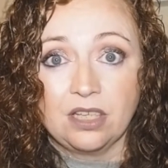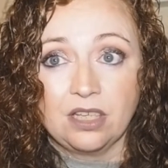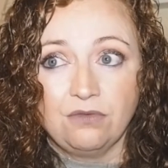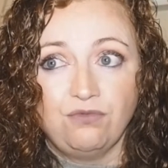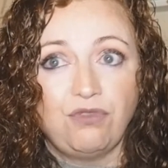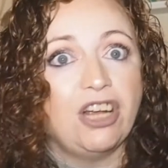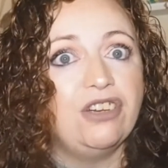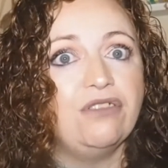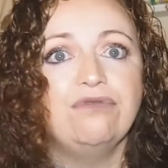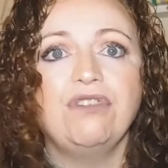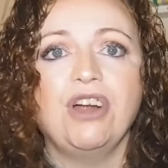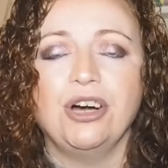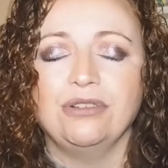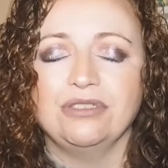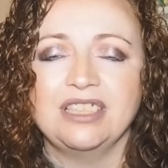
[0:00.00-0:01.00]
Royal
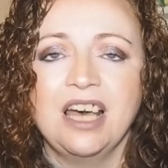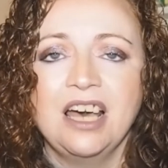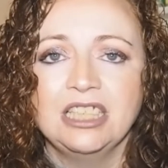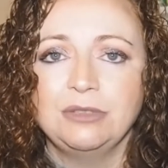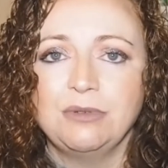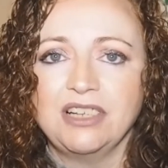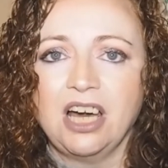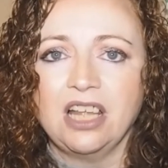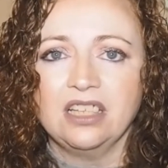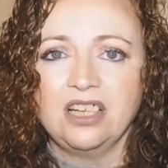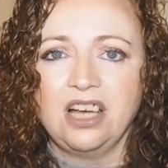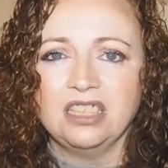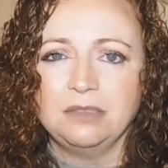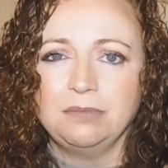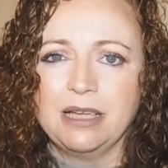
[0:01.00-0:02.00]
Rose. So I got the
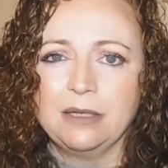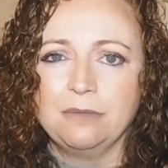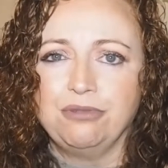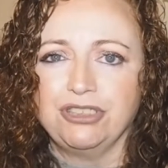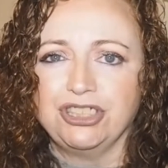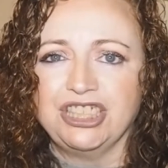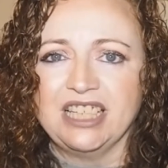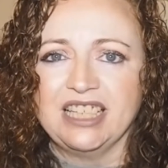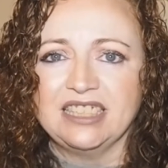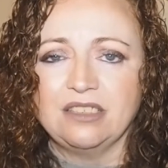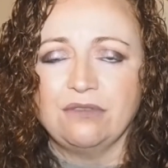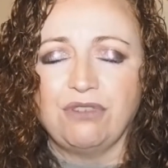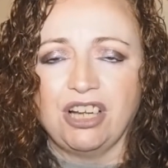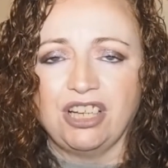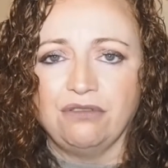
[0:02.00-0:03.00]
Cosmic Brushes
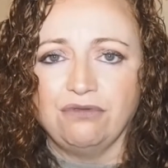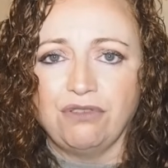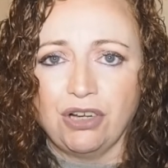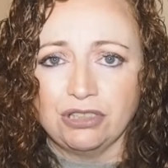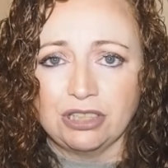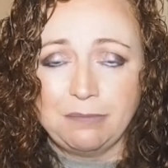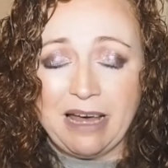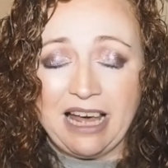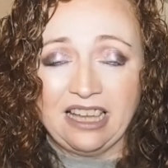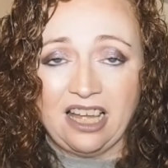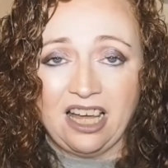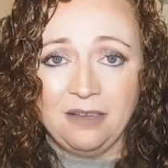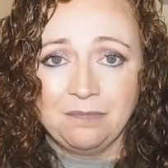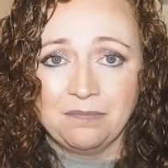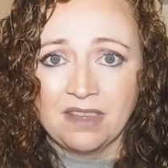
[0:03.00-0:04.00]
Royal Rose
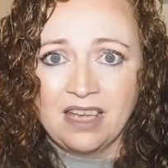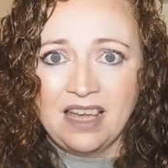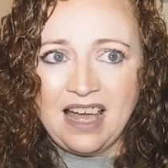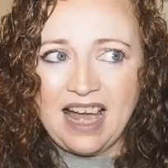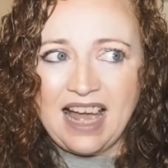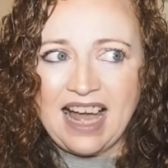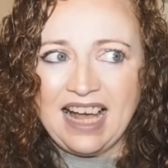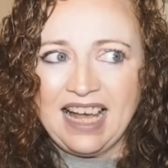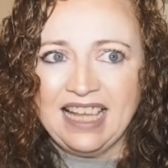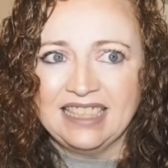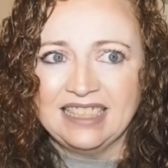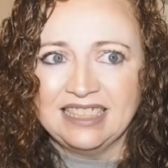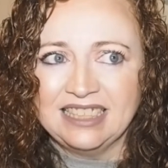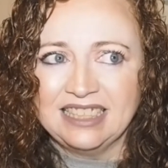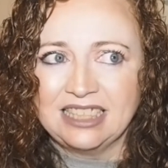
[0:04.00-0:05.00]
palette,
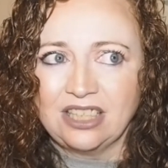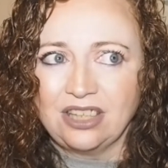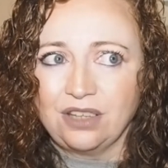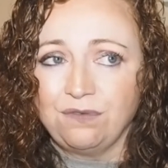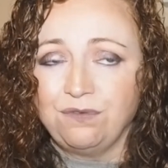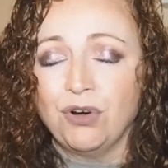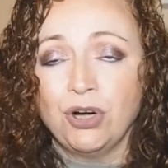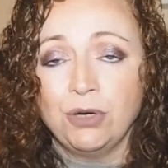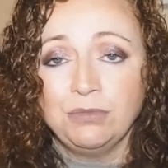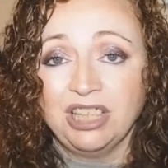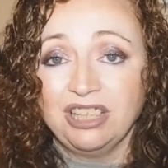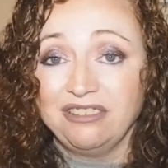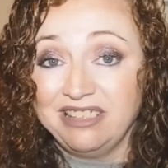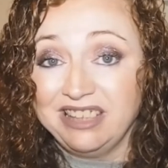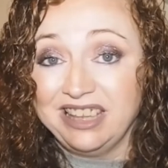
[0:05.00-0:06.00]
and the
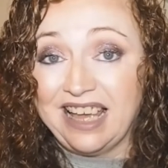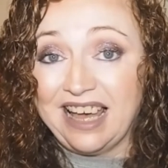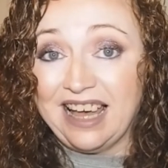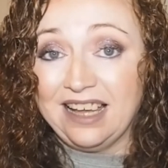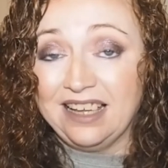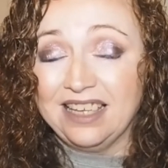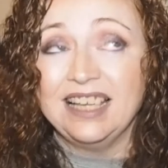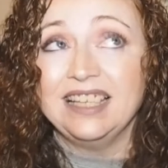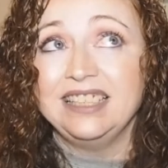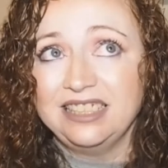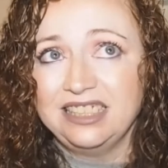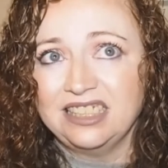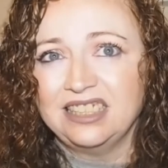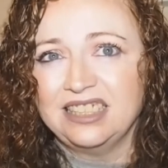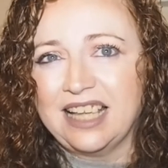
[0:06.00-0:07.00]
formula in that, it
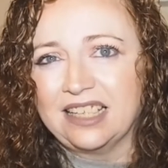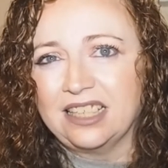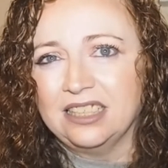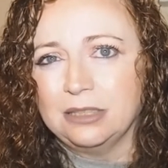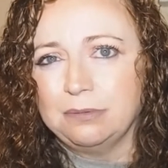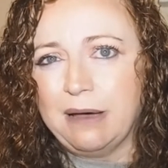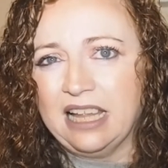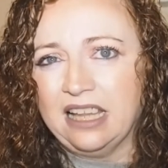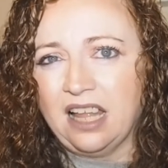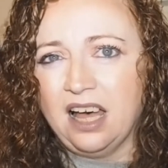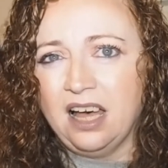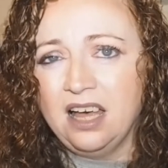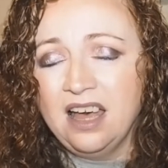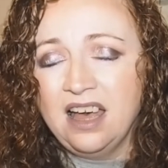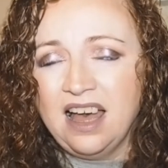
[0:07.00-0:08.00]
is a second
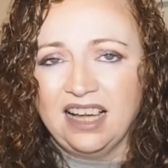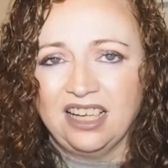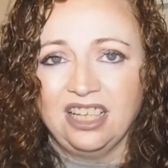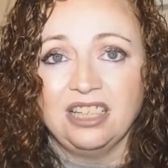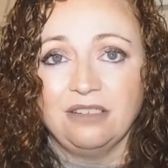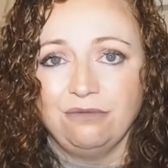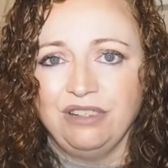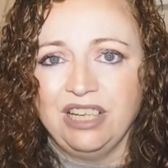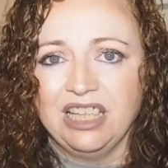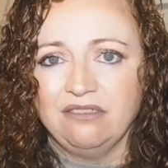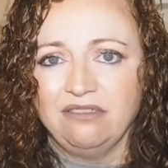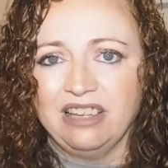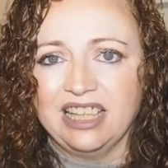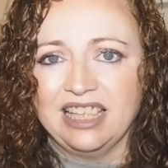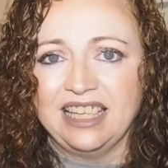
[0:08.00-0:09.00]
palette. I got it really,
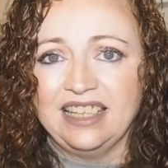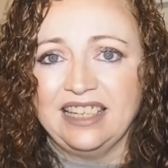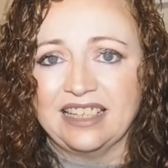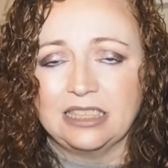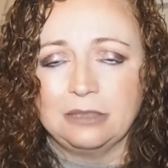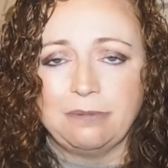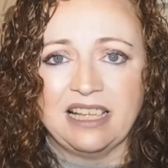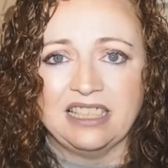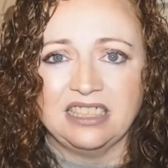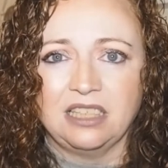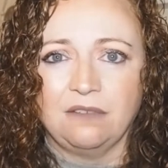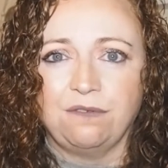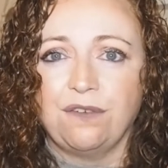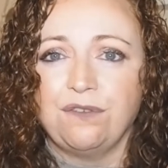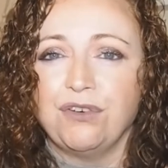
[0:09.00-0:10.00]
really
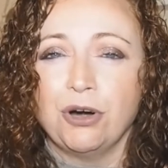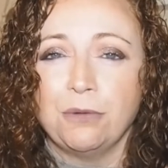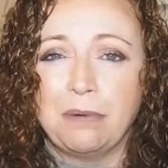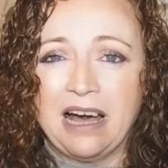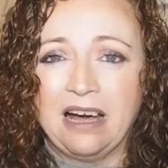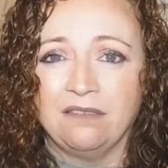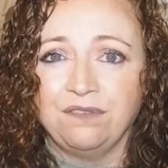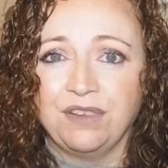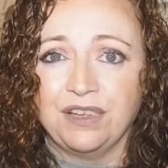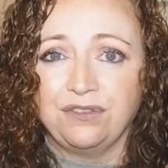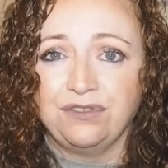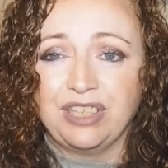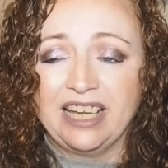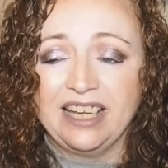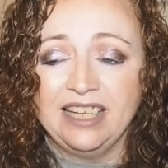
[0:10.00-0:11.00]
inexpensive for four pounds
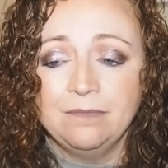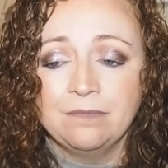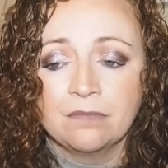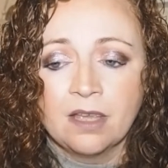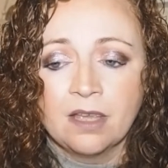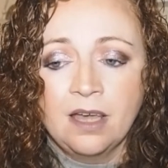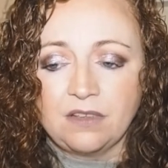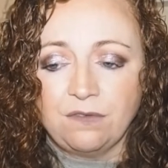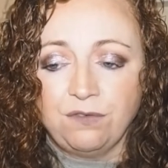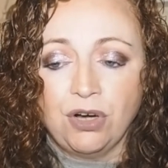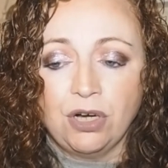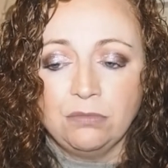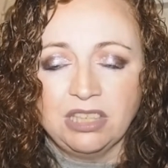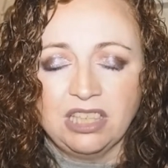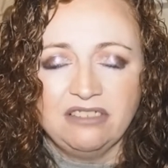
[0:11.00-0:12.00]
fifty. The
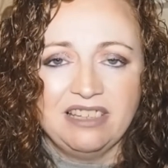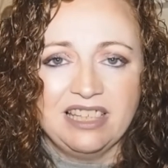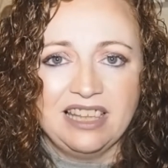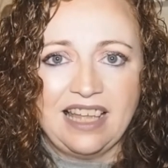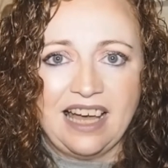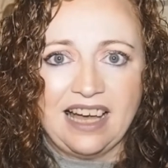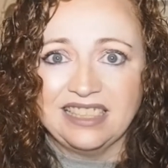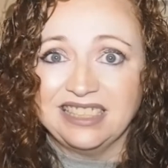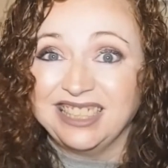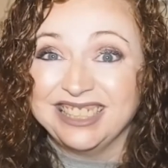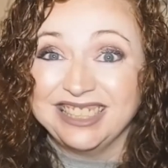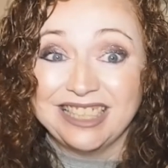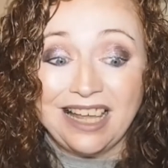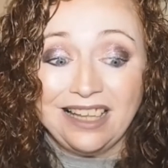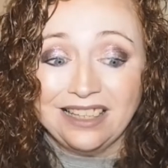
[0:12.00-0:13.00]
formula in that is
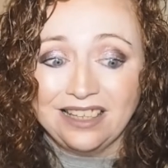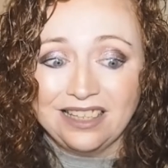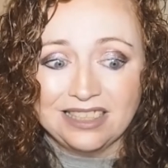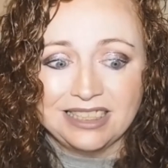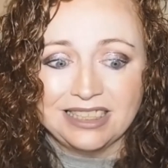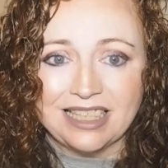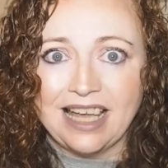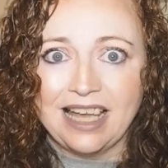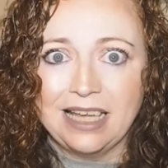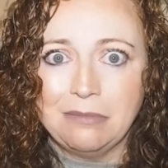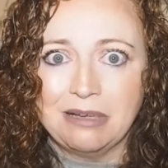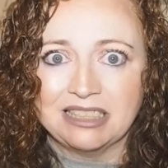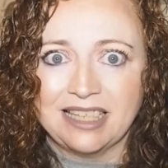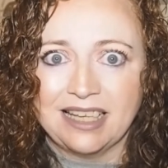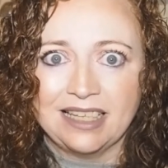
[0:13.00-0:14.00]
exactly the same
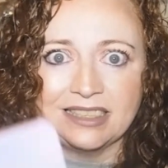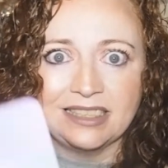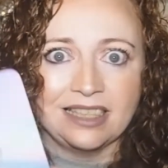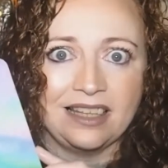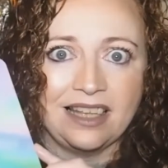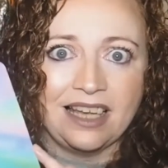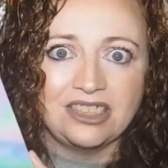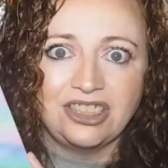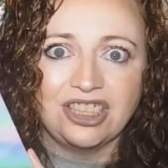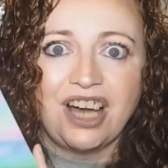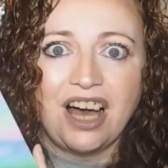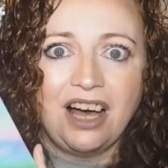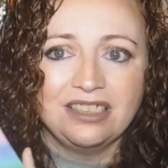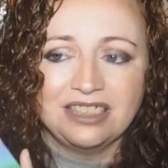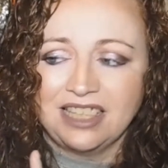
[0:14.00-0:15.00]
as it is in this. You
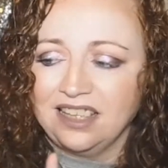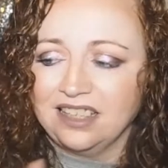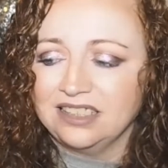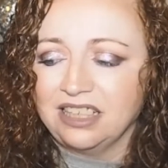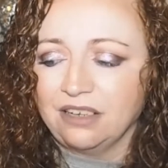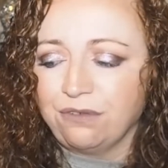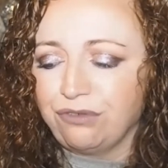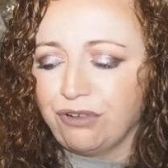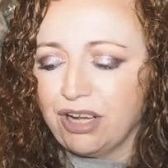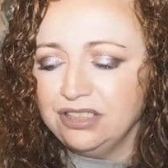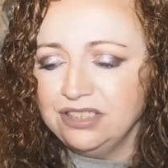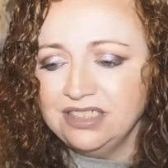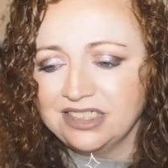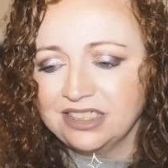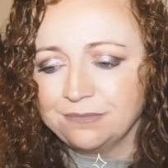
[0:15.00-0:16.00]
can't tell a
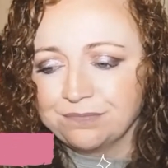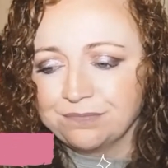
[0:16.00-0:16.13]
difference.